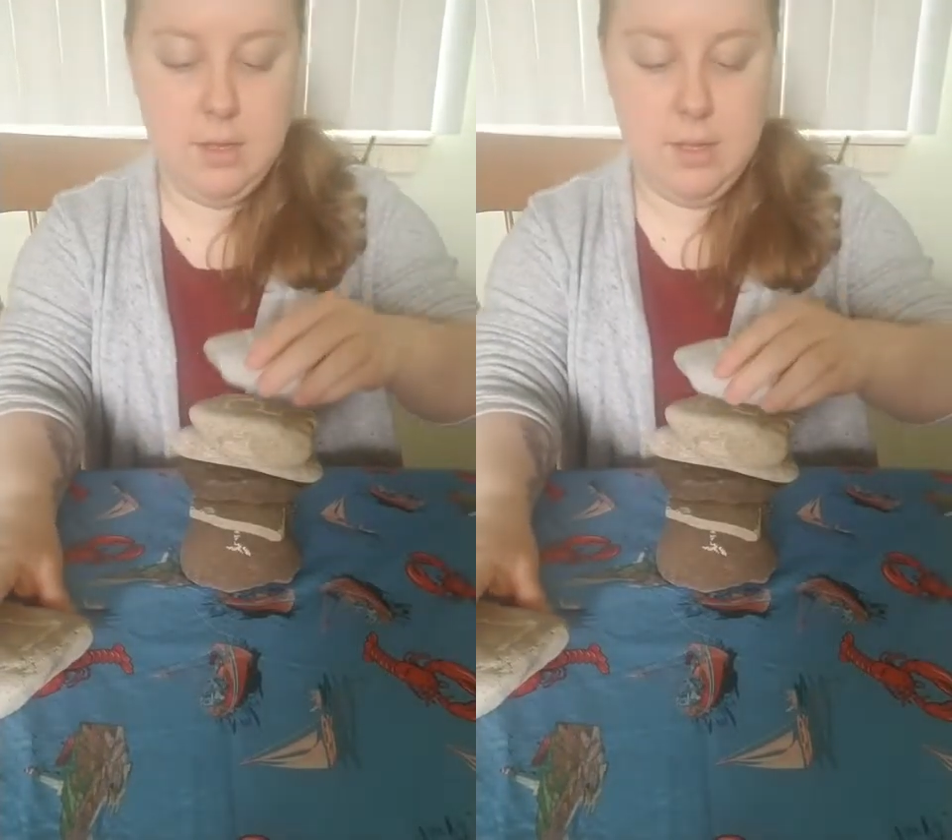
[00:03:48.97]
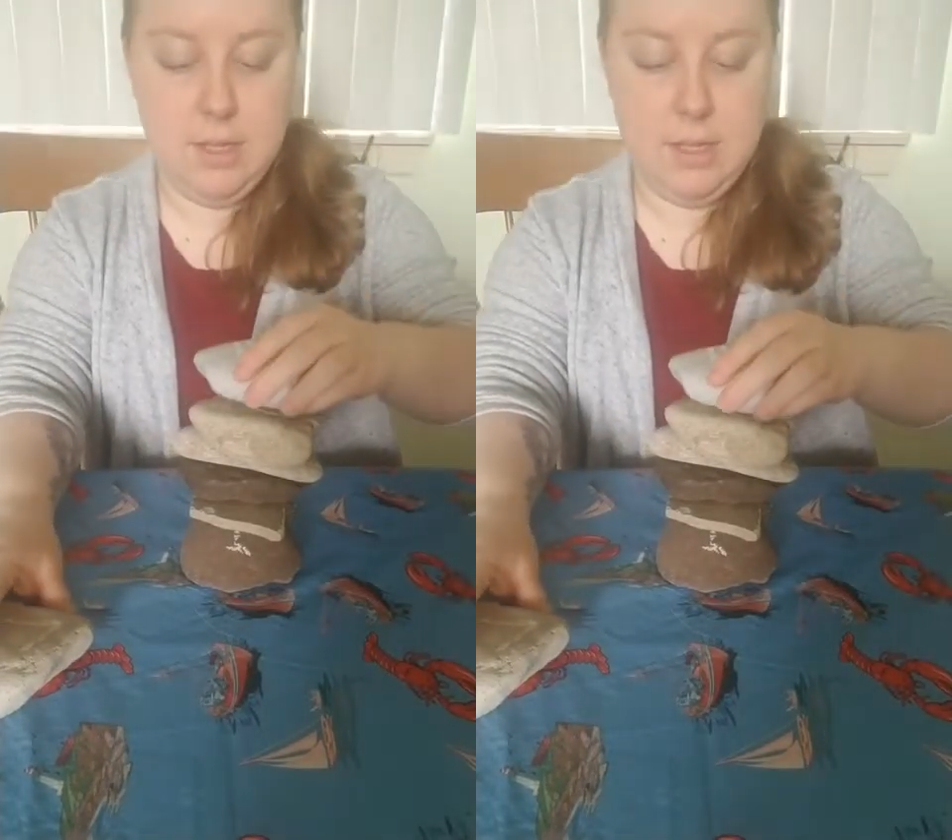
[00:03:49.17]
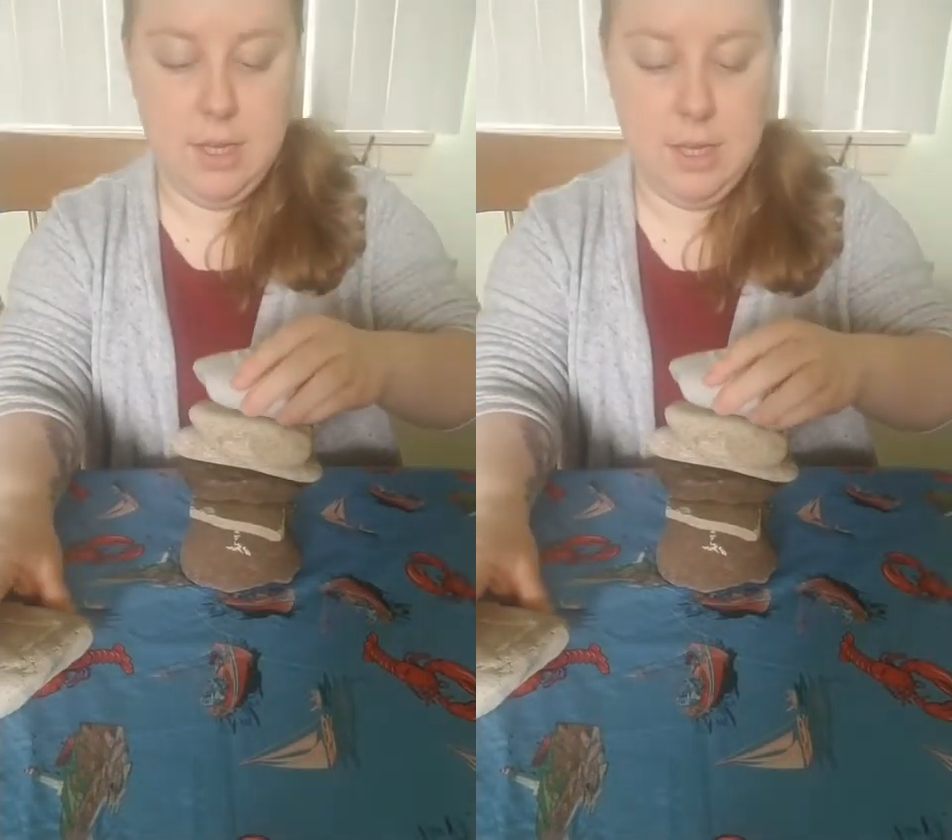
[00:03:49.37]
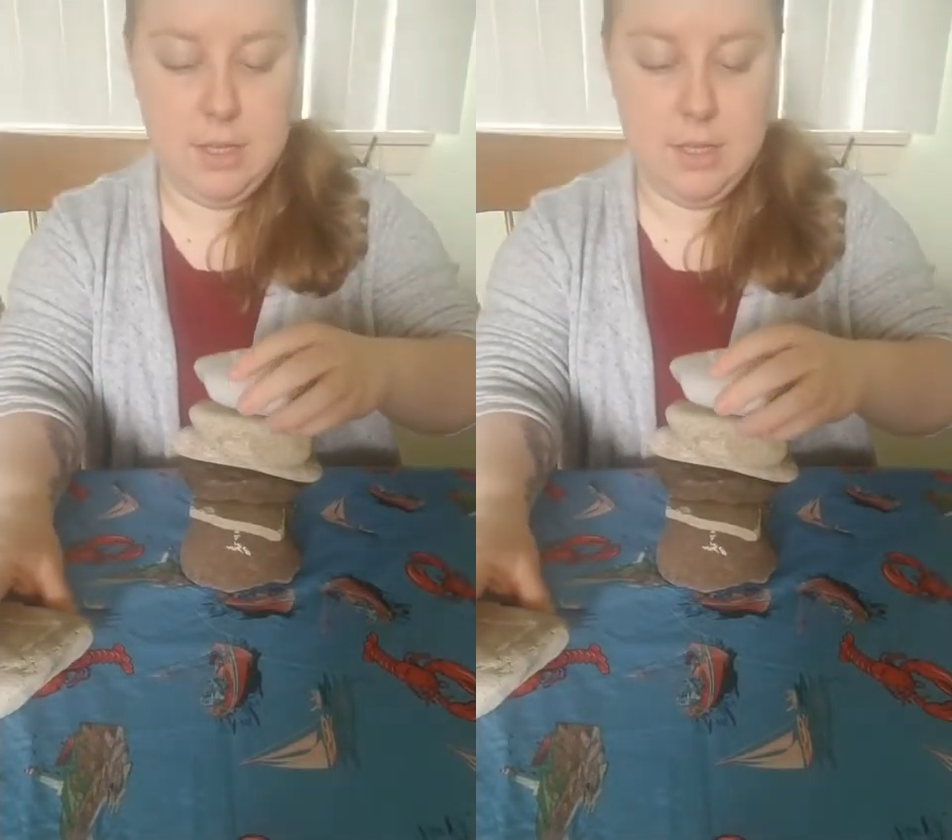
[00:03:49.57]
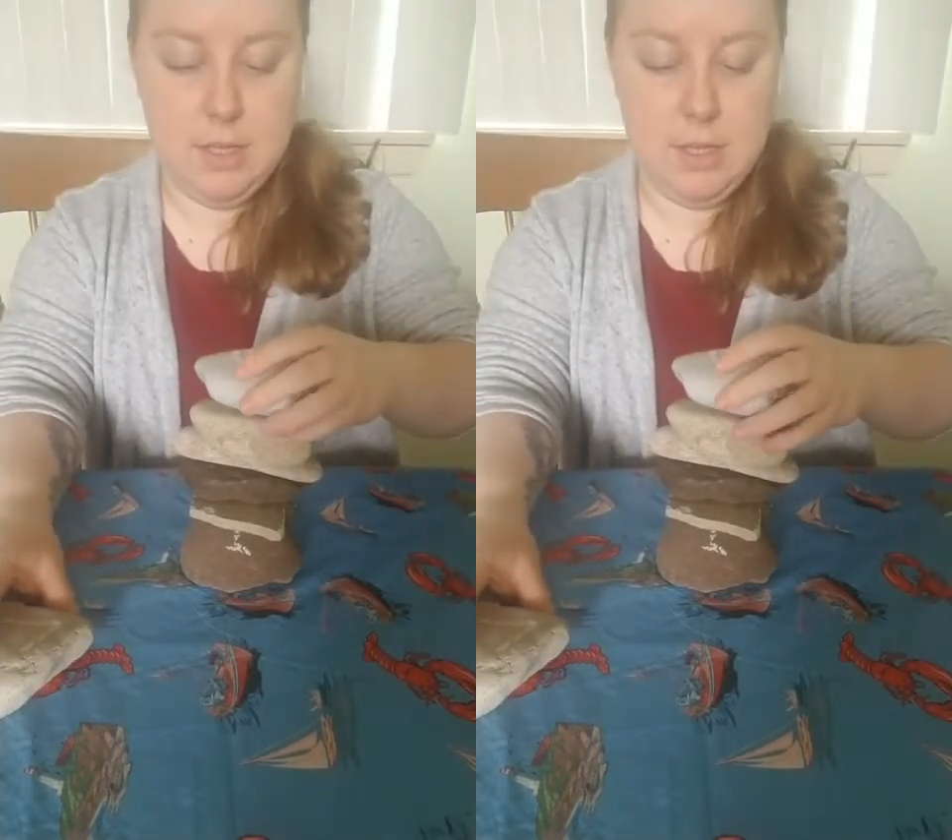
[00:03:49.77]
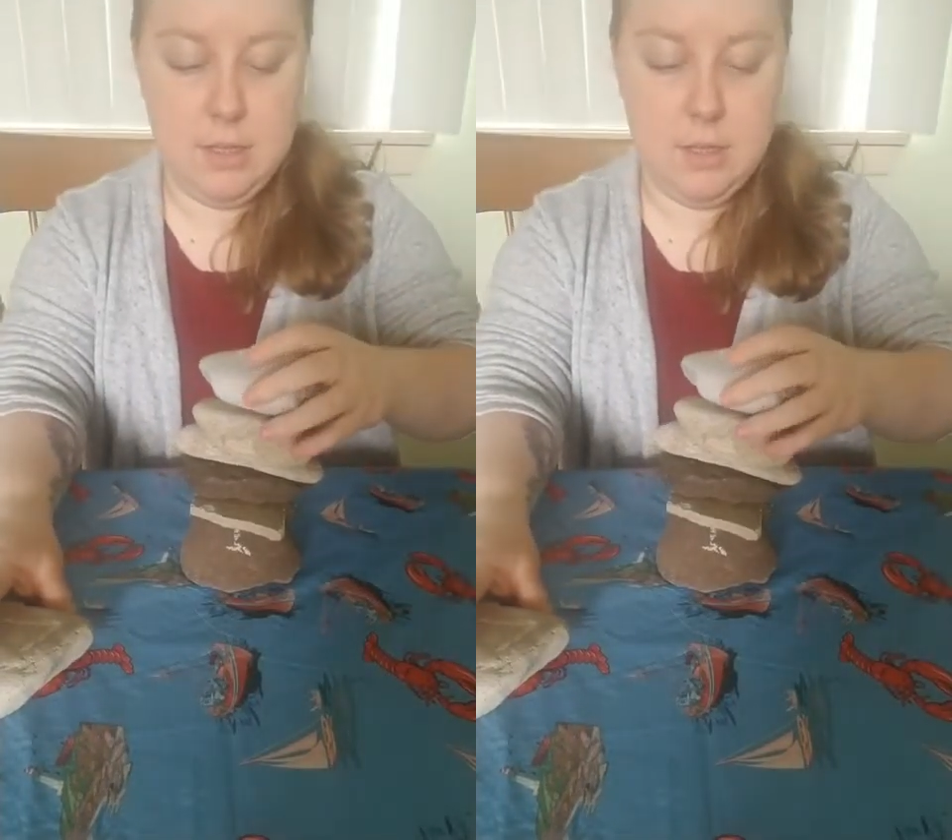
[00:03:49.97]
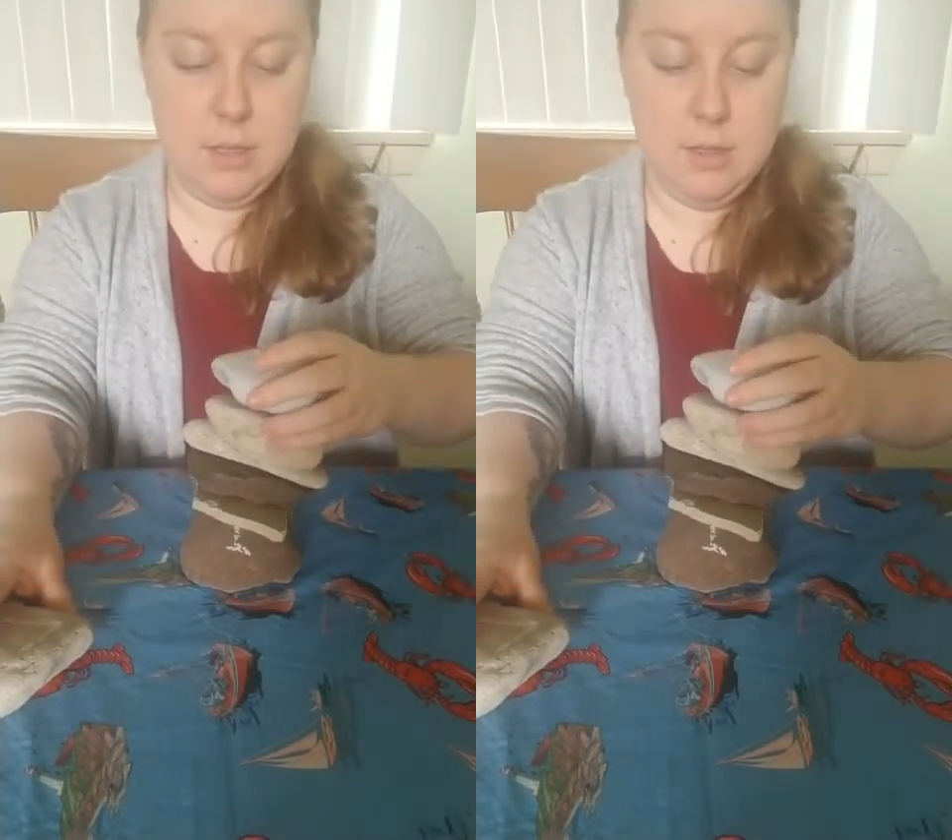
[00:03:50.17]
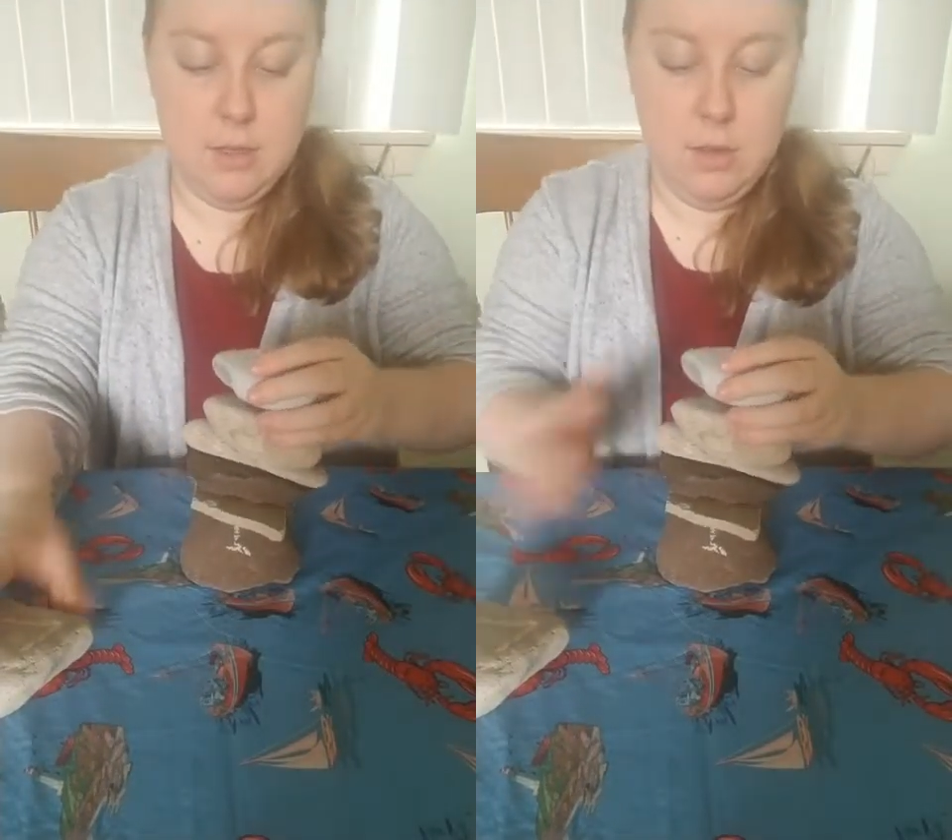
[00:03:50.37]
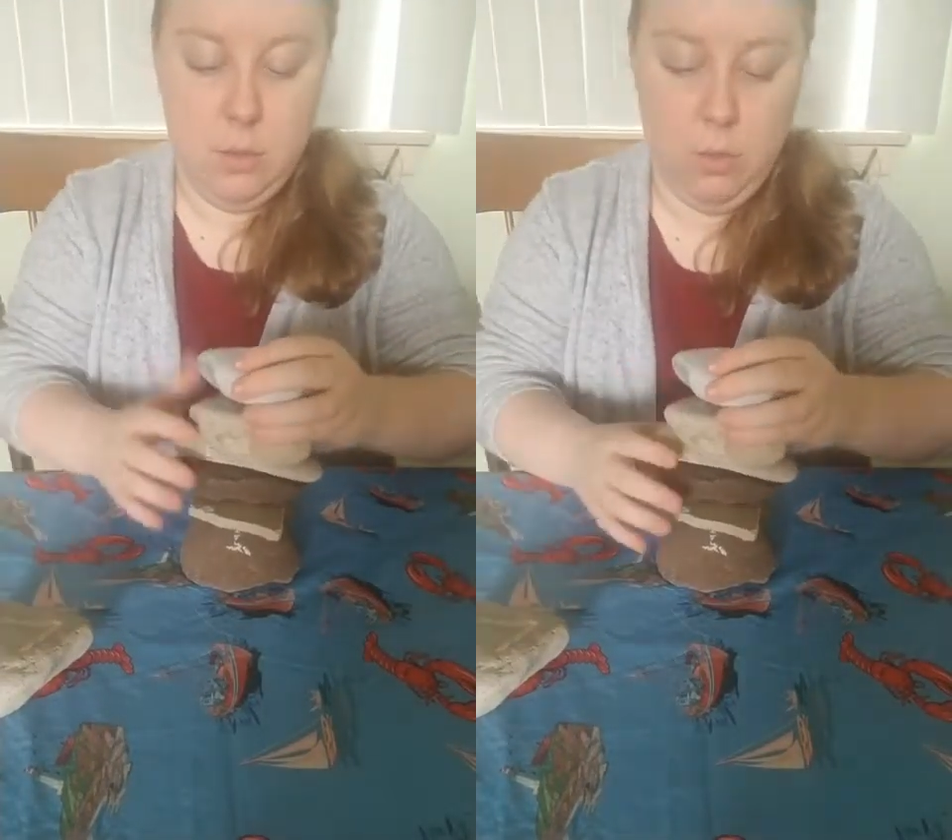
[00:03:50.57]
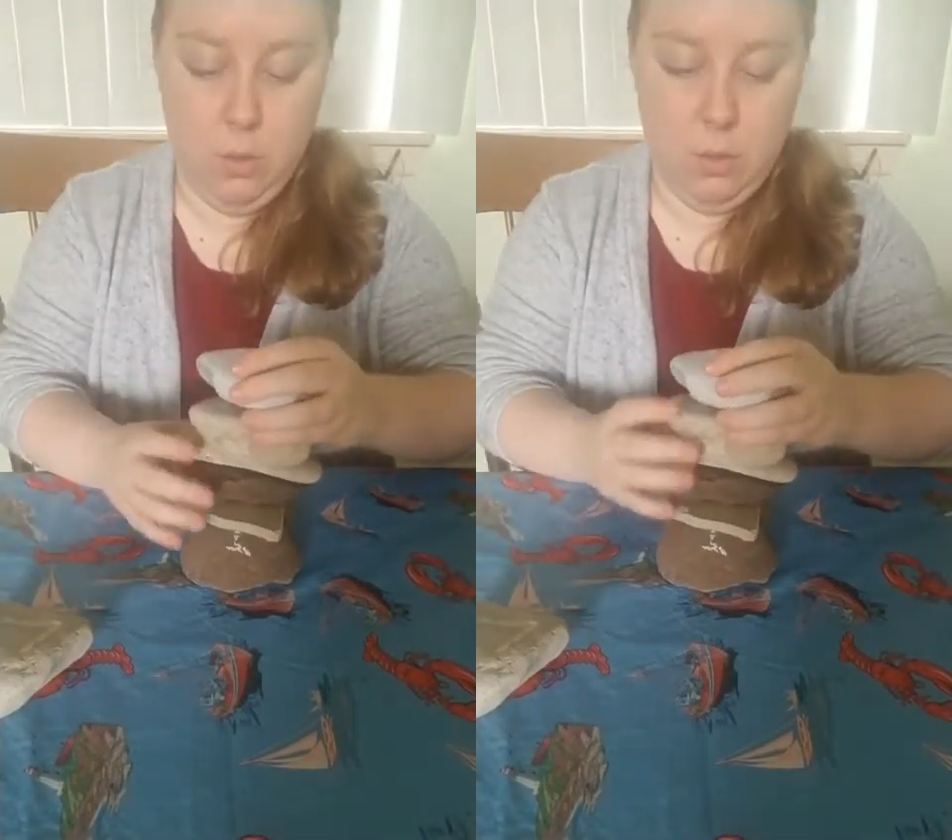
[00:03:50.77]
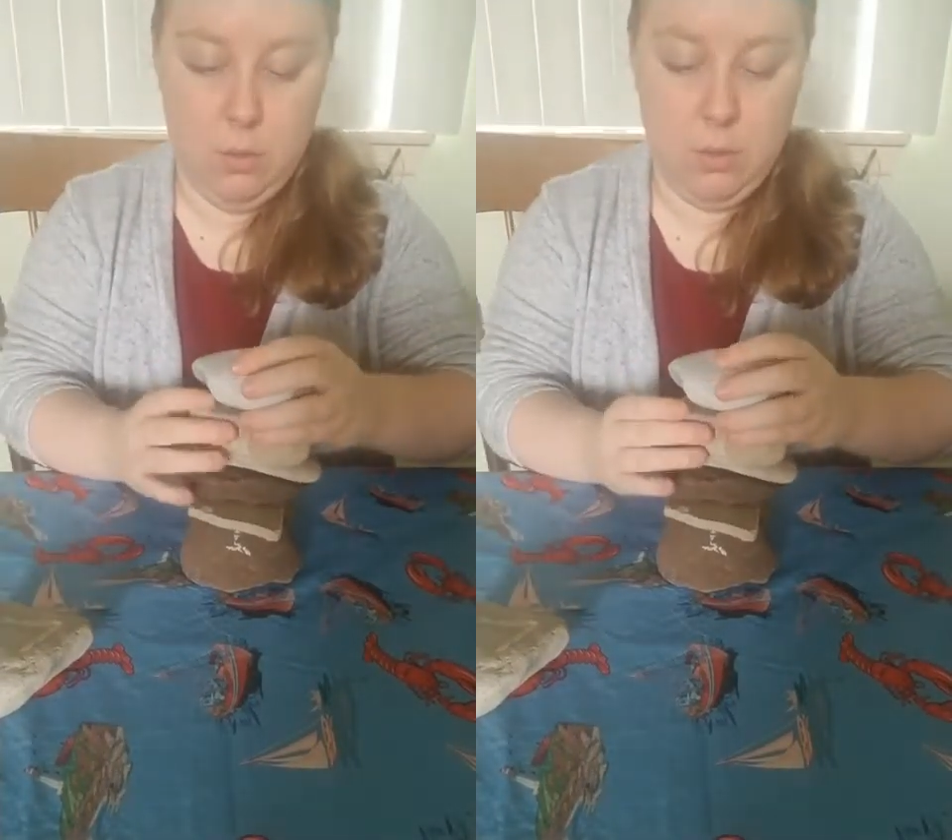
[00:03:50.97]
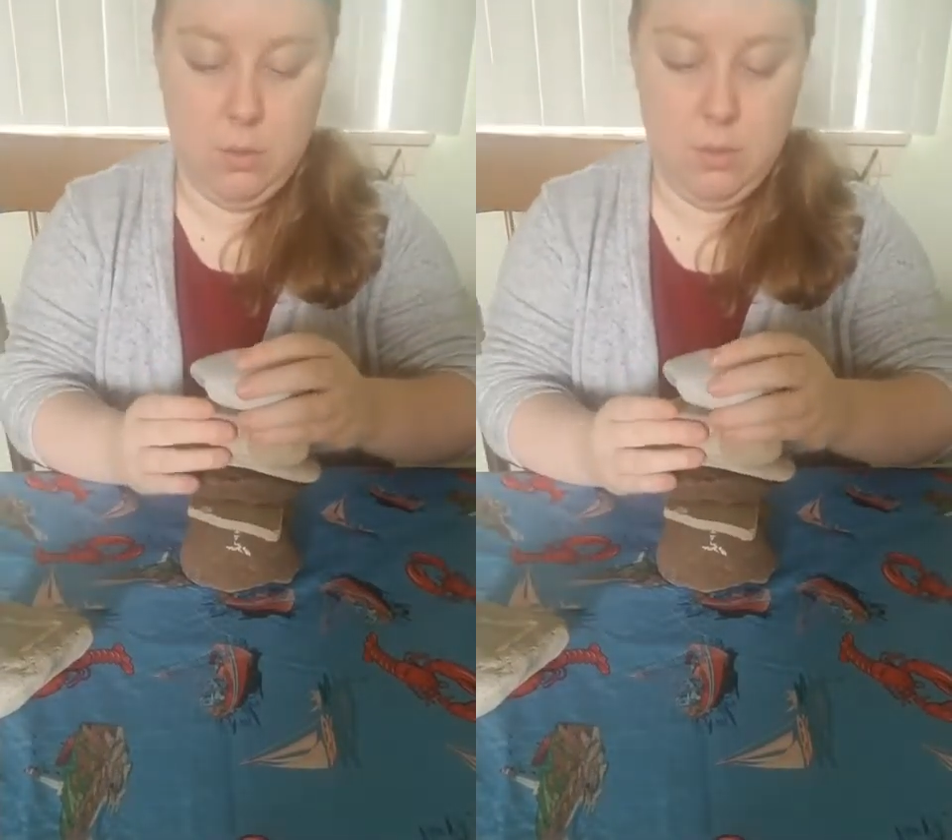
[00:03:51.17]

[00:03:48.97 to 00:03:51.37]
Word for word: six. Oh,